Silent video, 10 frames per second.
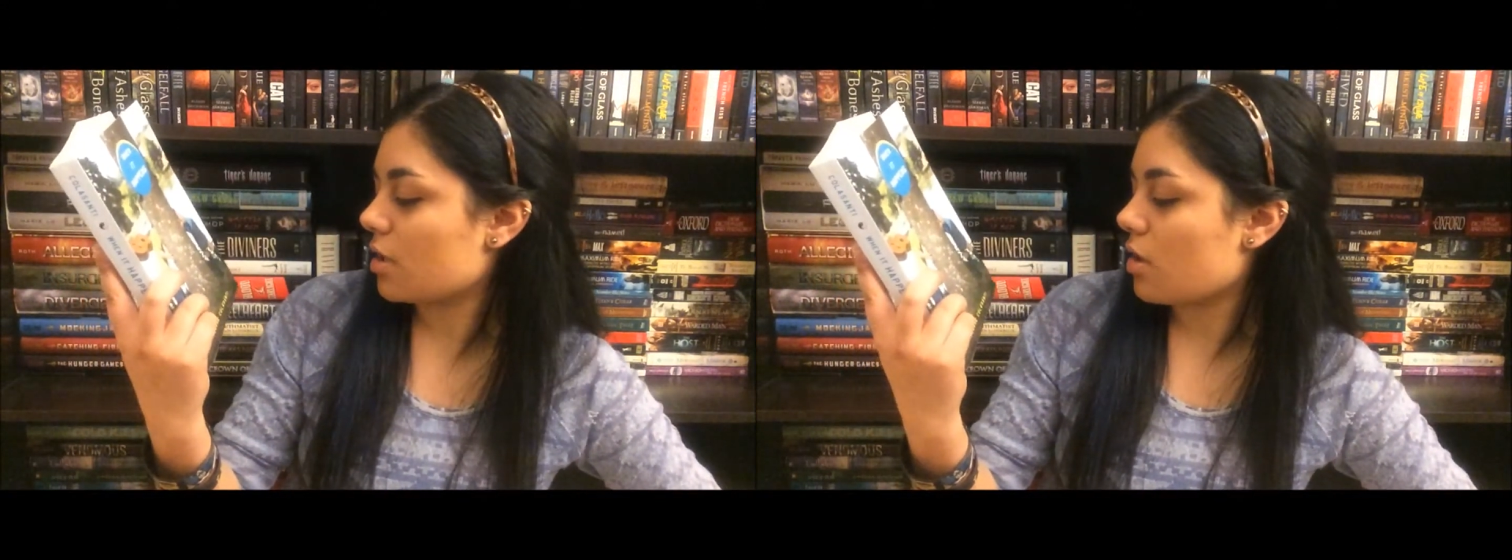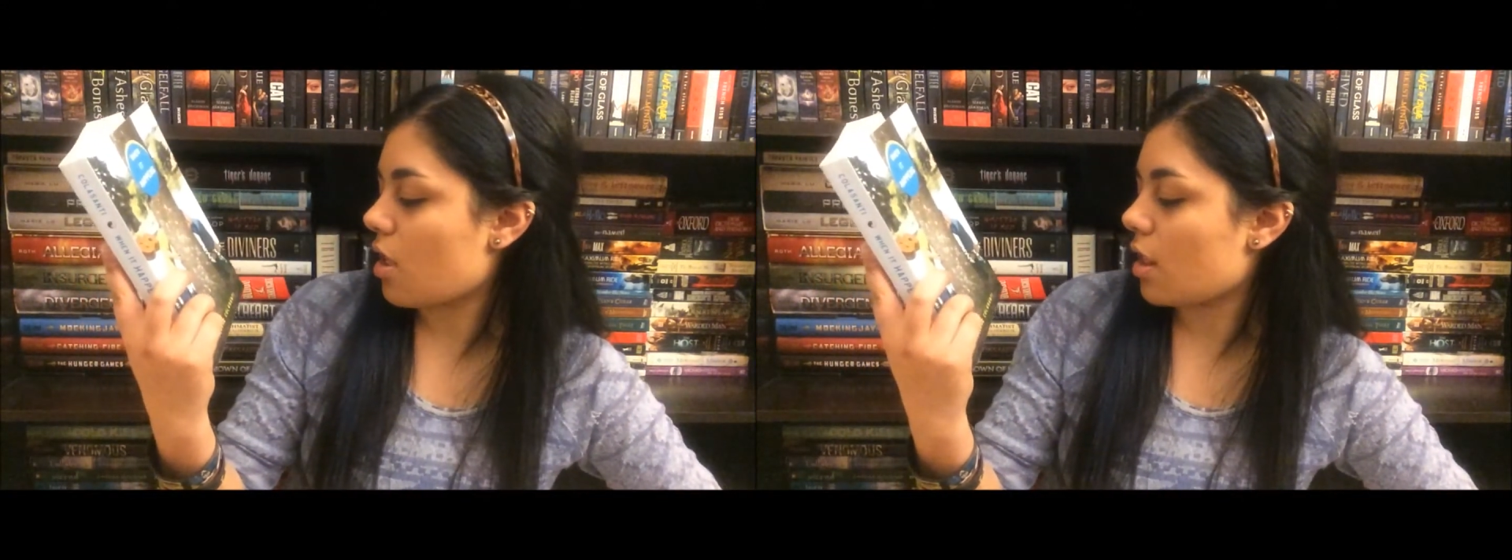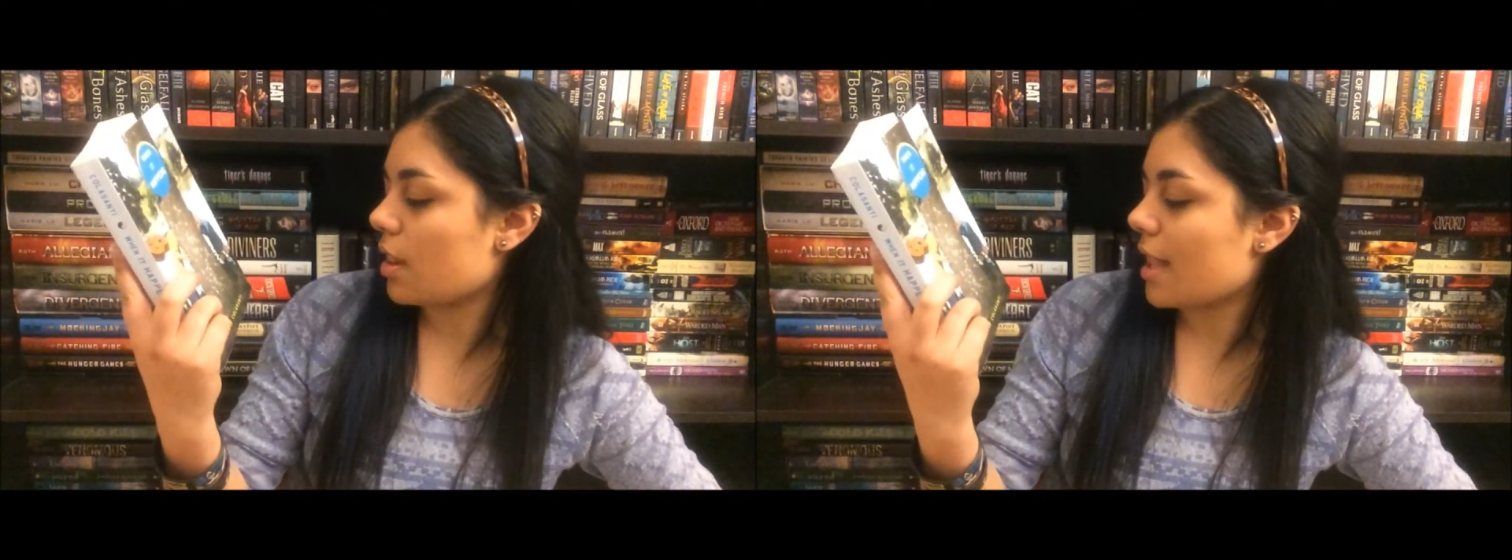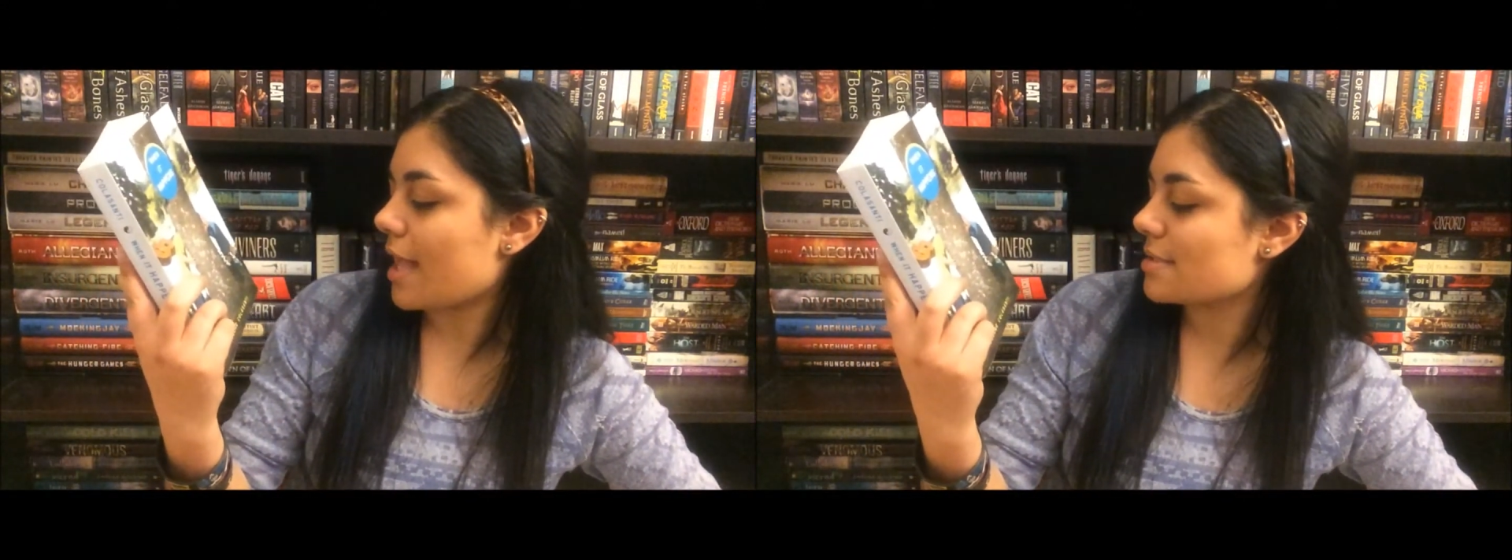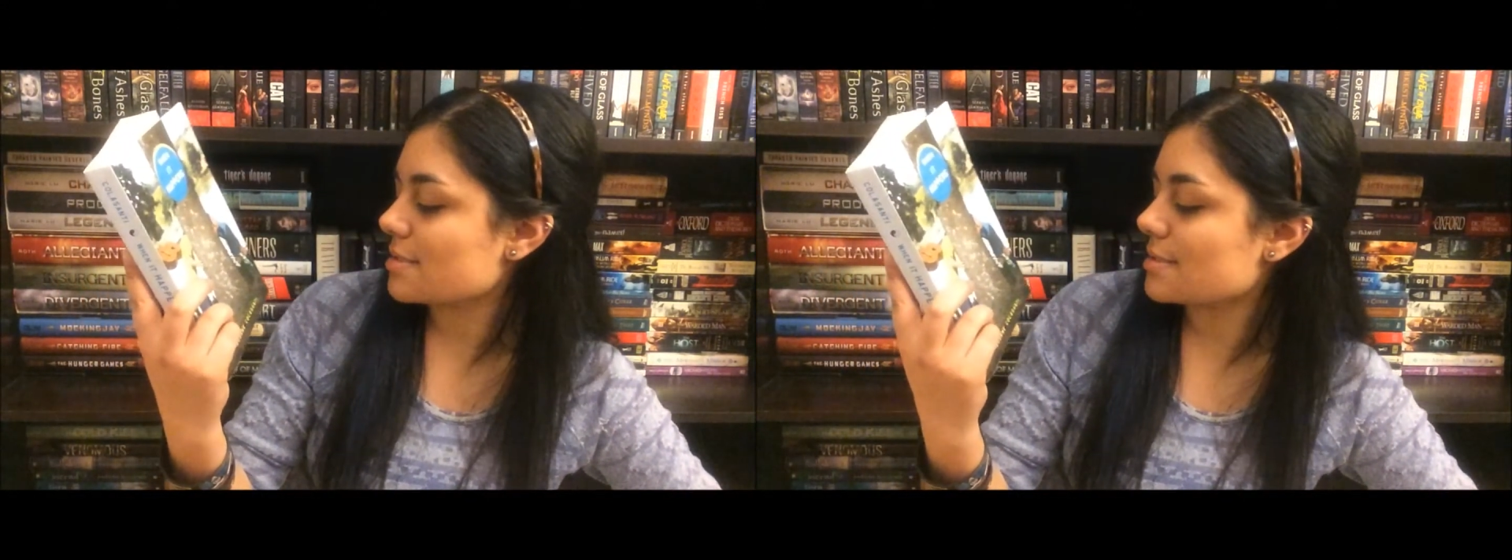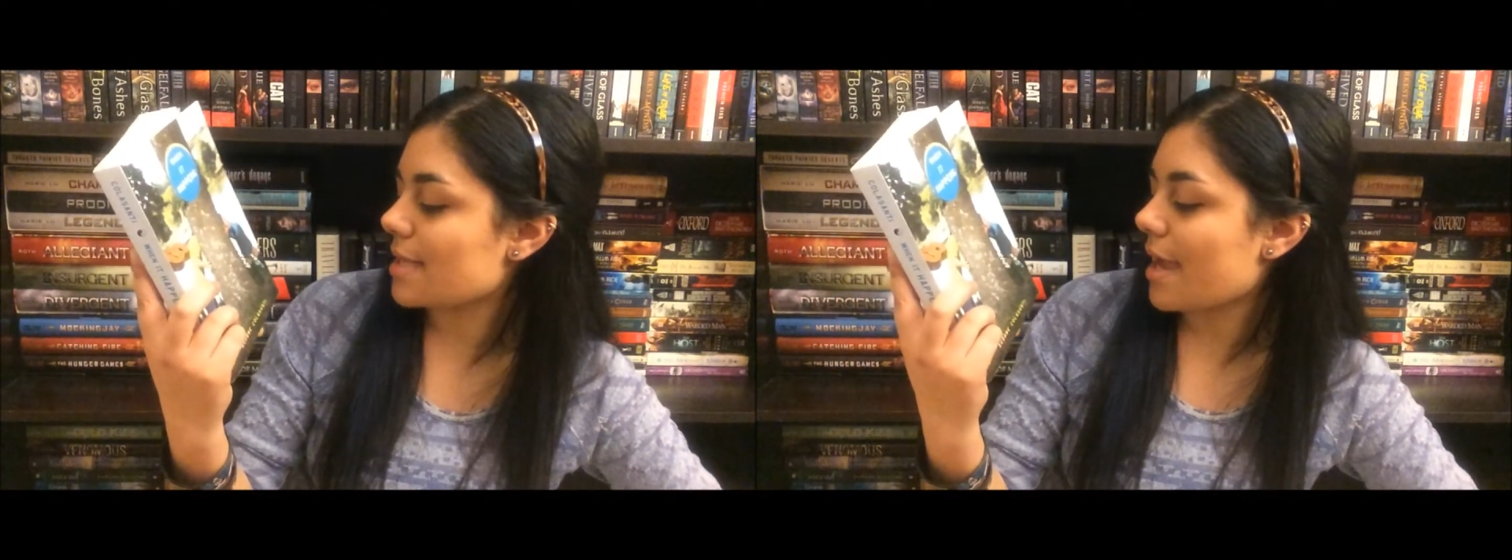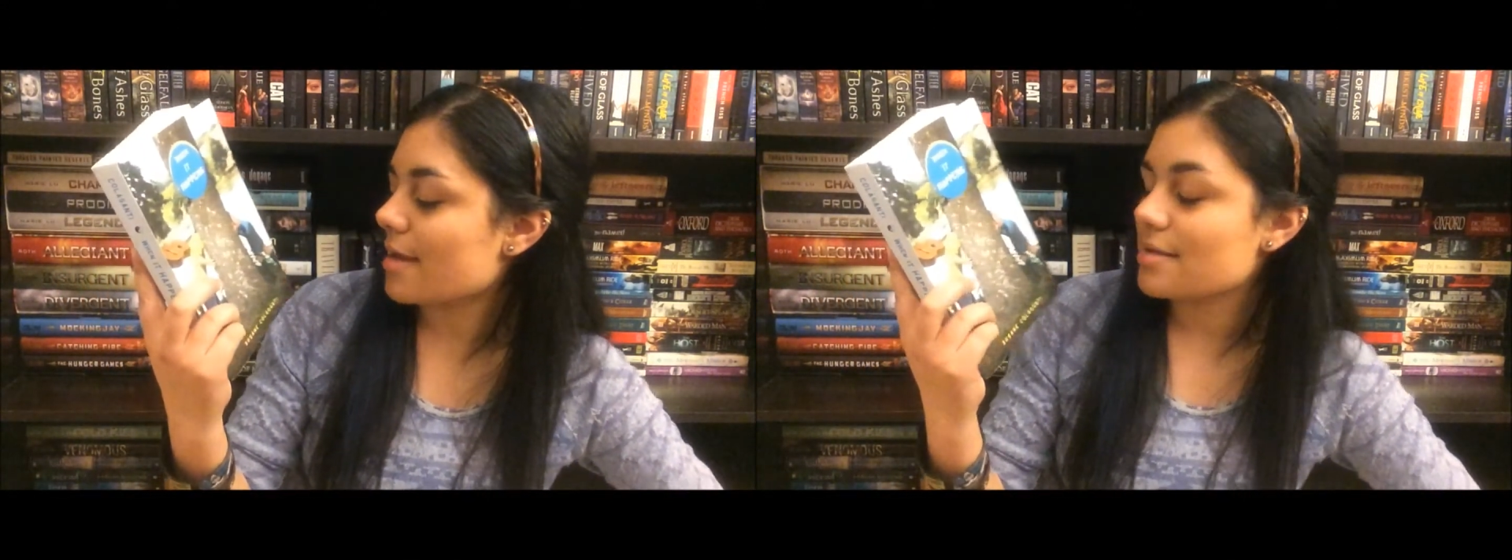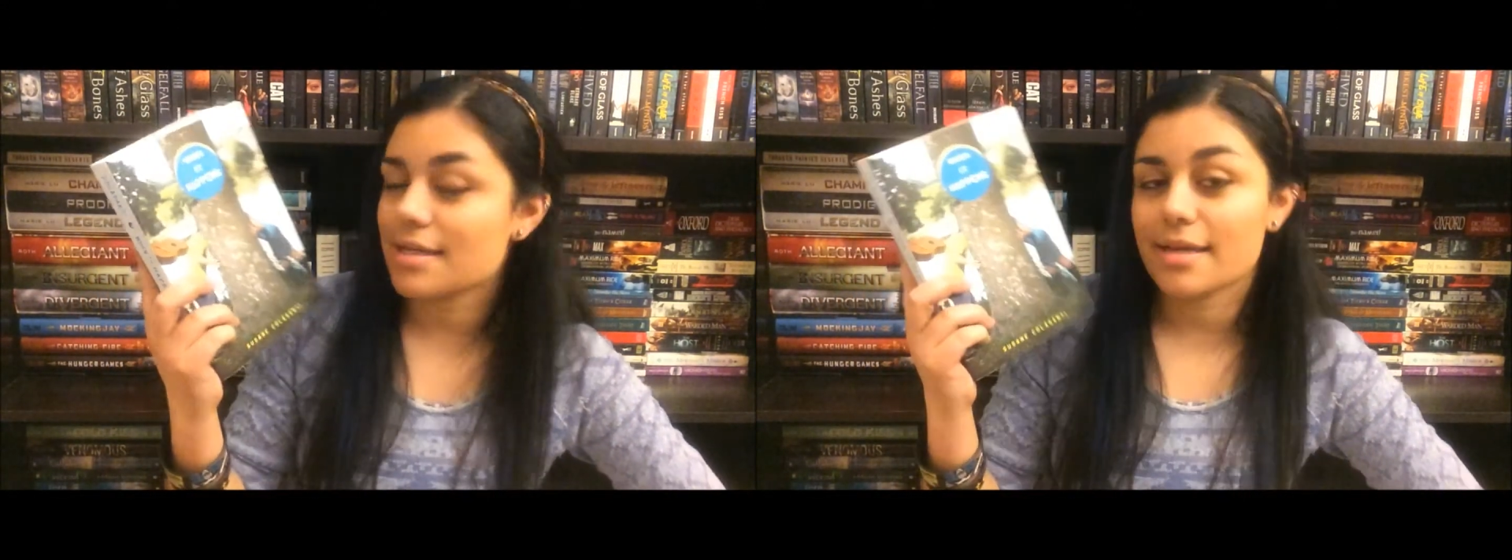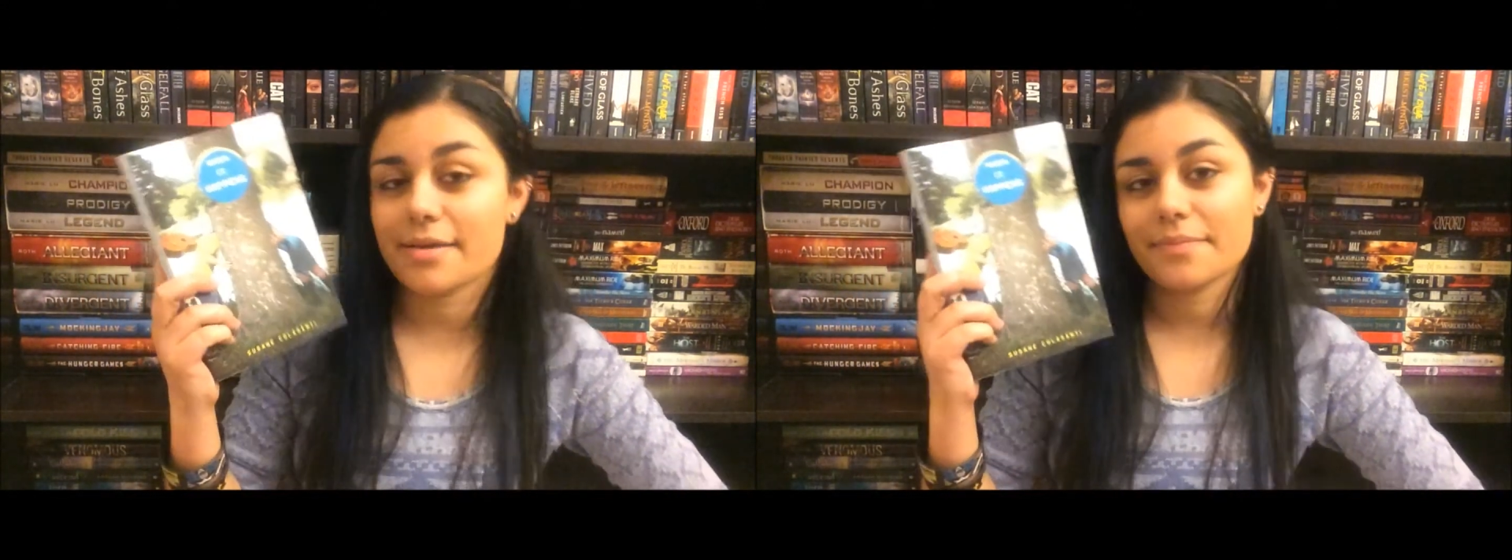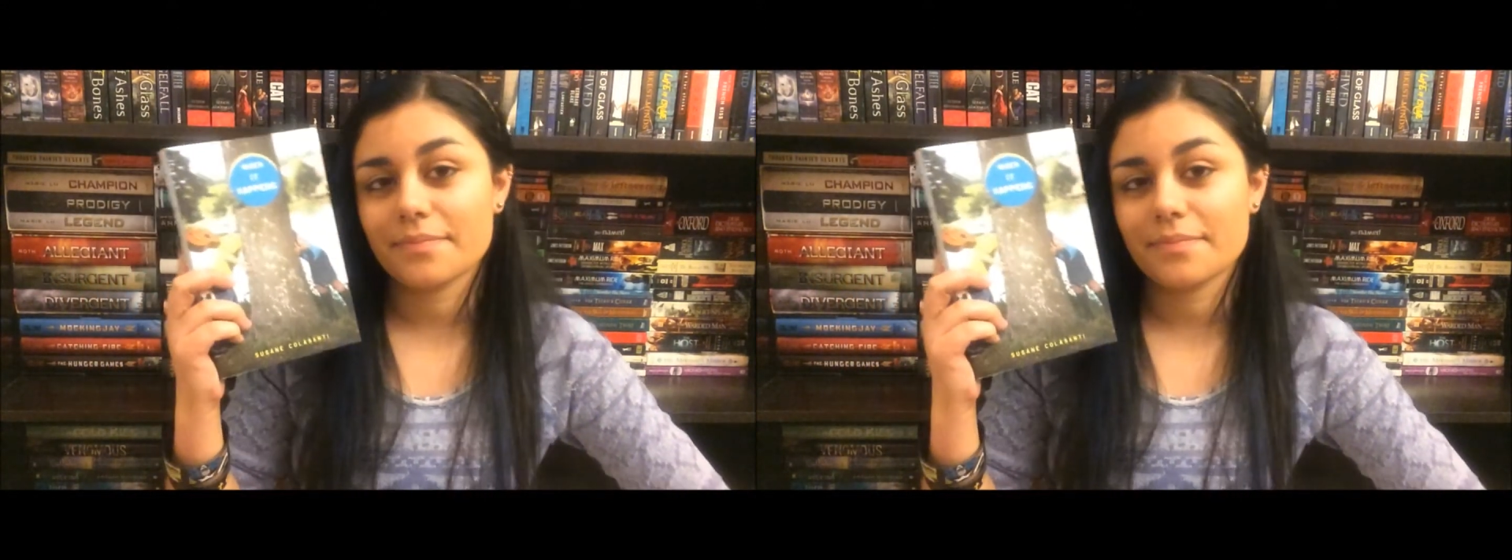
Colasanti.